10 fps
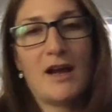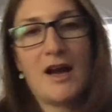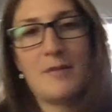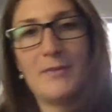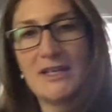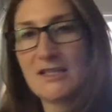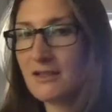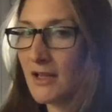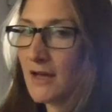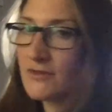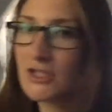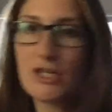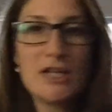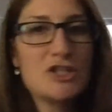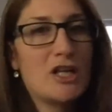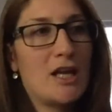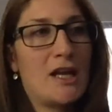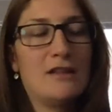I just love stretching.